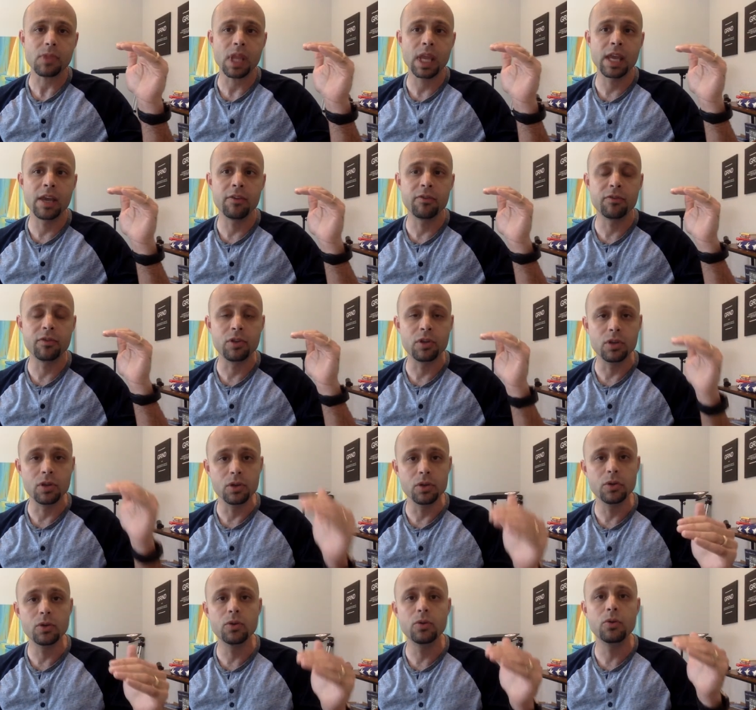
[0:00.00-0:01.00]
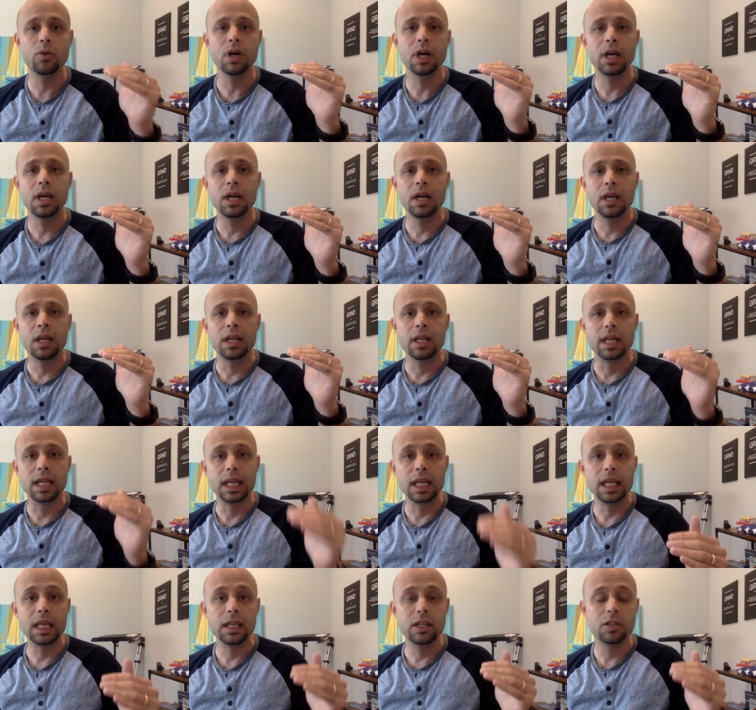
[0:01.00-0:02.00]
if you
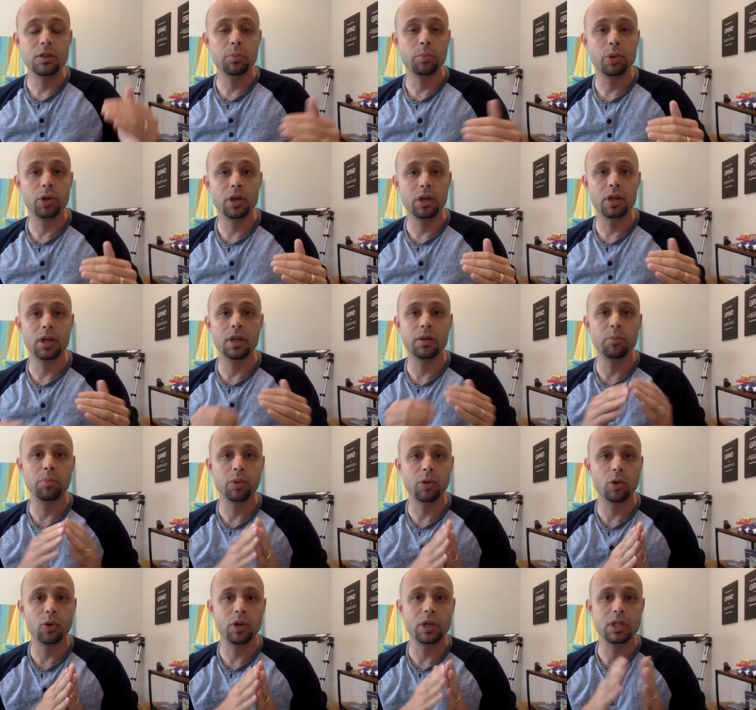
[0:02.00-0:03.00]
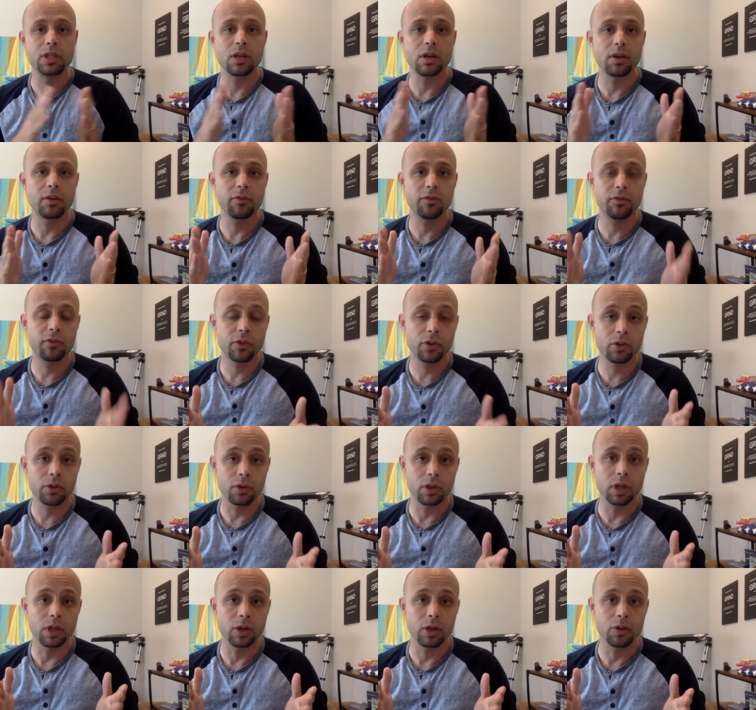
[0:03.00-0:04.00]
need to put employees on a
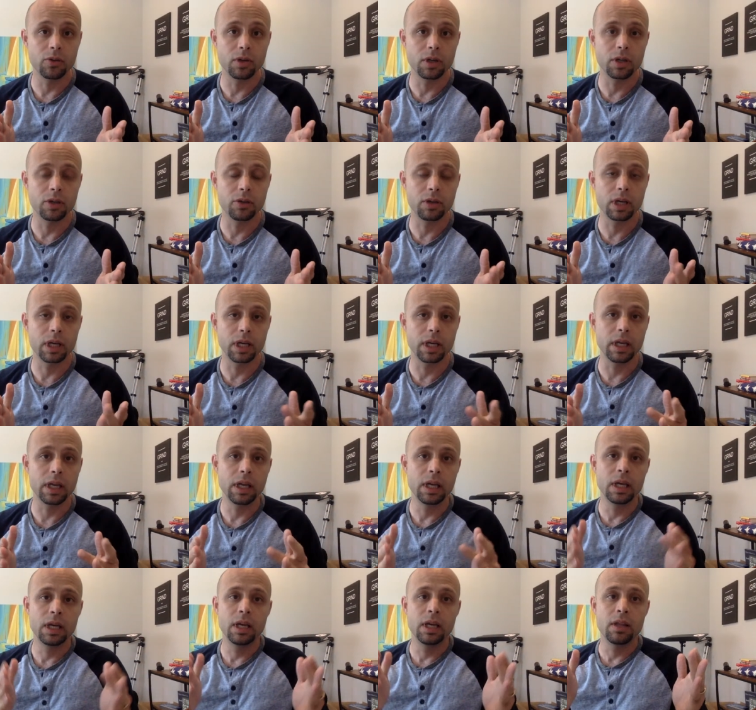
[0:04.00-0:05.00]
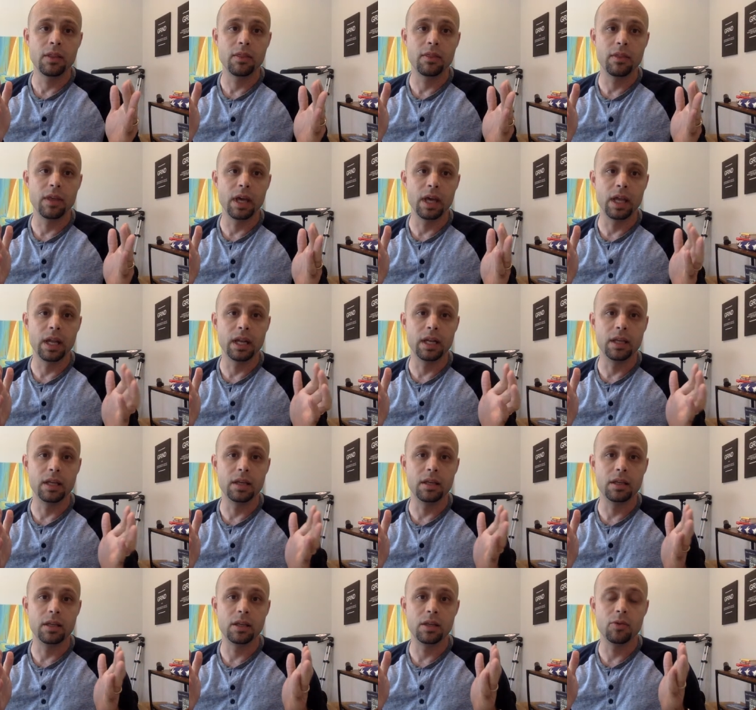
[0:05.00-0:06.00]
furlough, okay, then
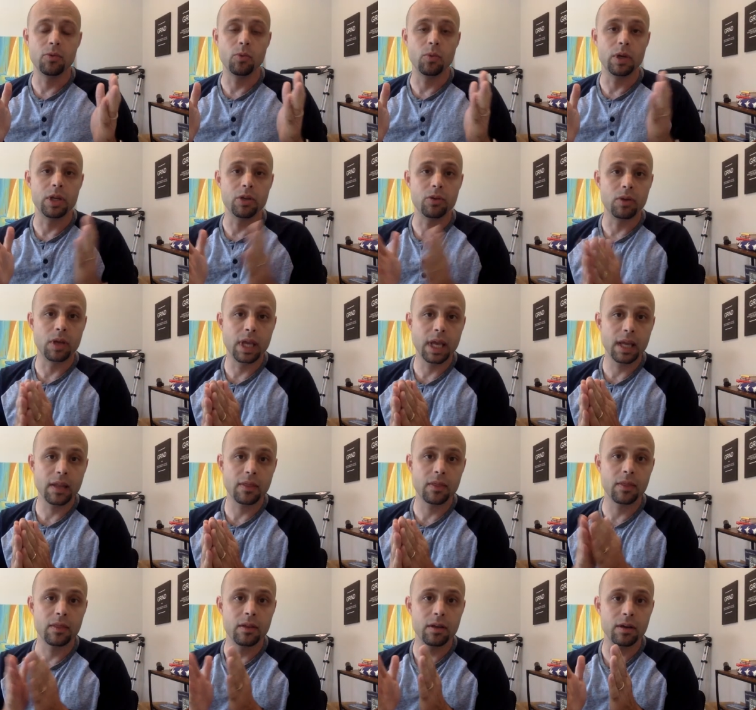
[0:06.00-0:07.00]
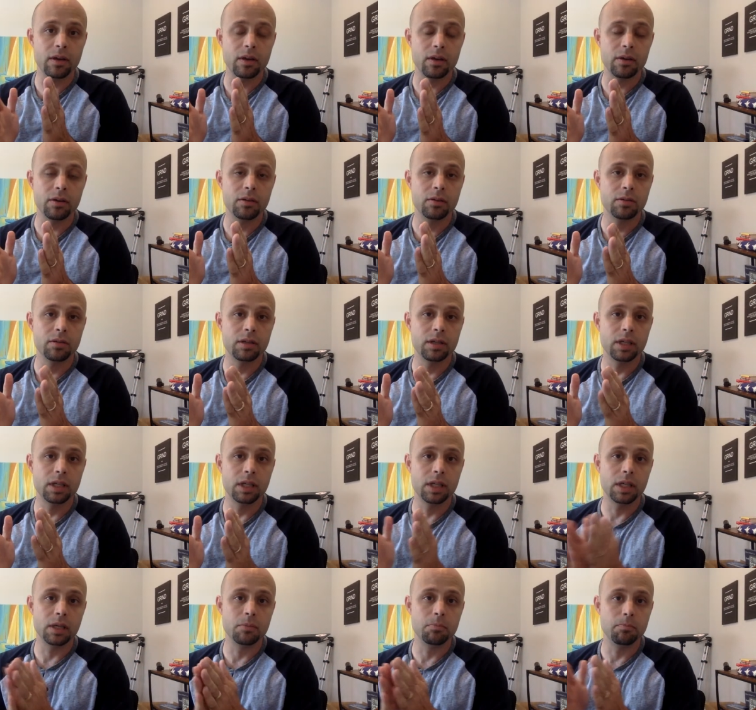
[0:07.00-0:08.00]
when you get the
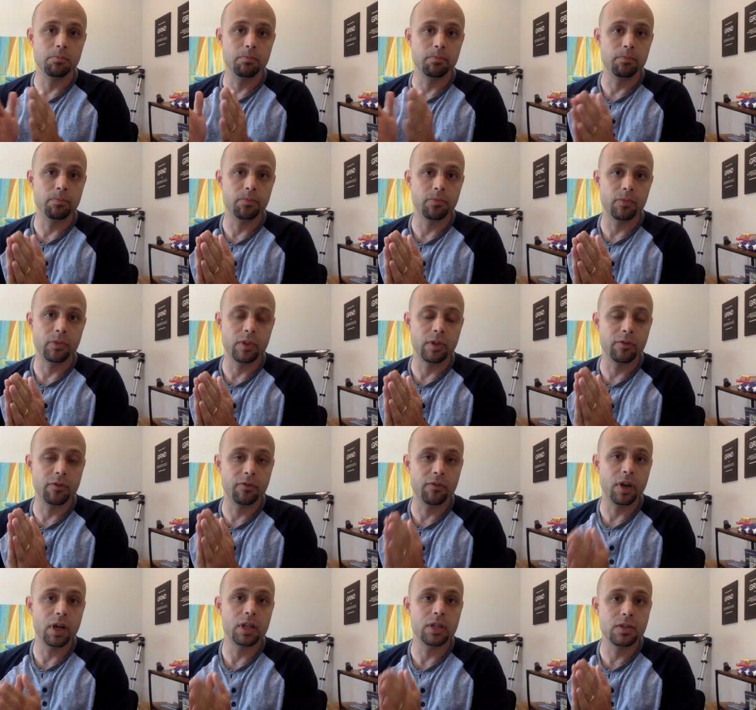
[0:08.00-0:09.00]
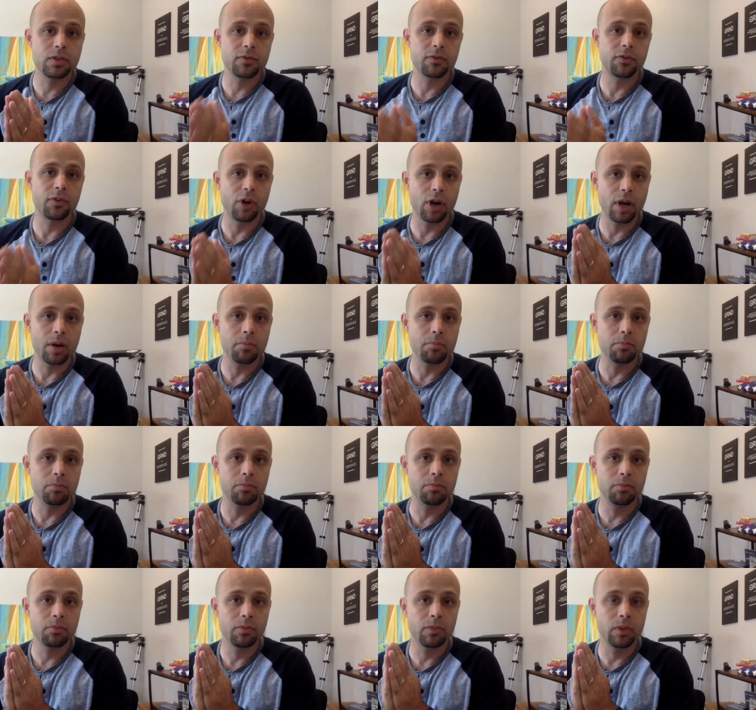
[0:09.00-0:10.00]
funds
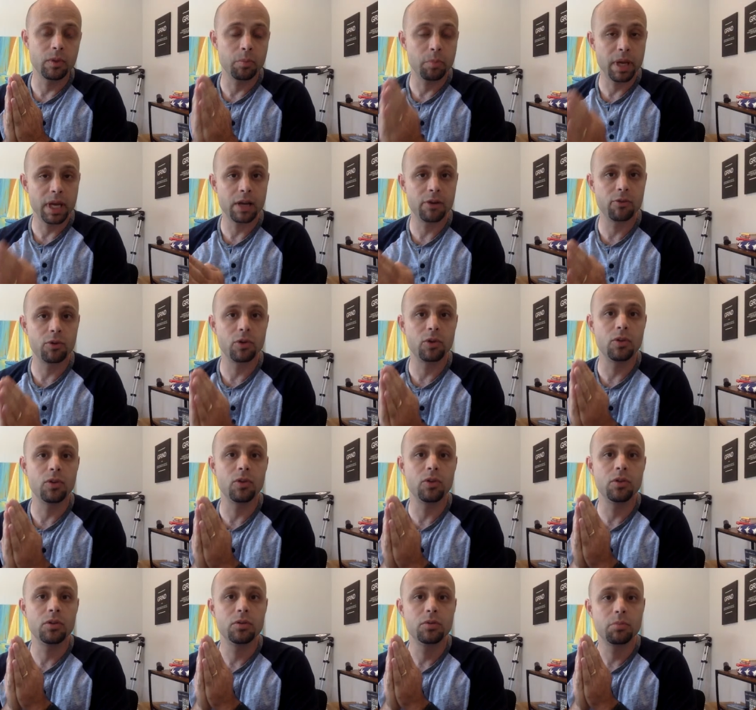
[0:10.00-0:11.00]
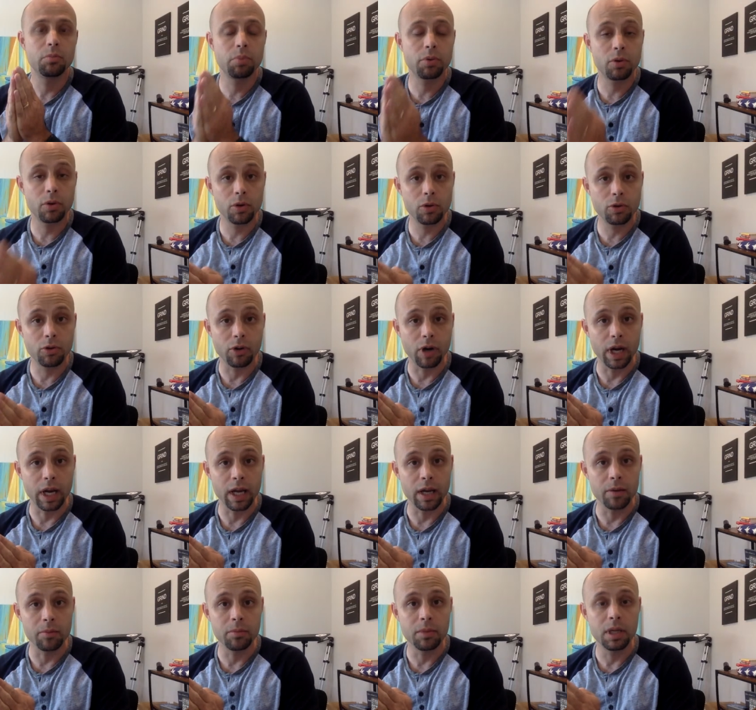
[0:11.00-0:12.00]
from the payroll
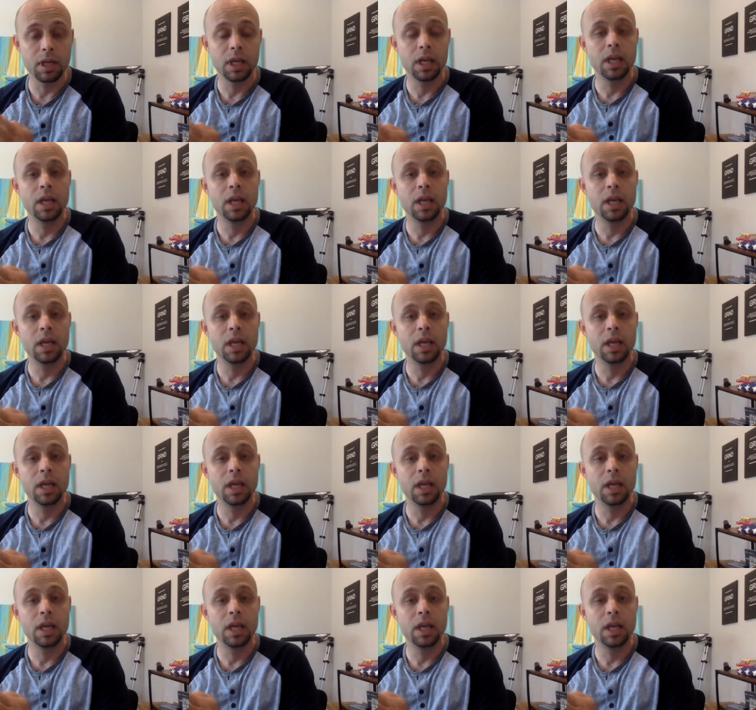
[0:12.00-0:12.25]
program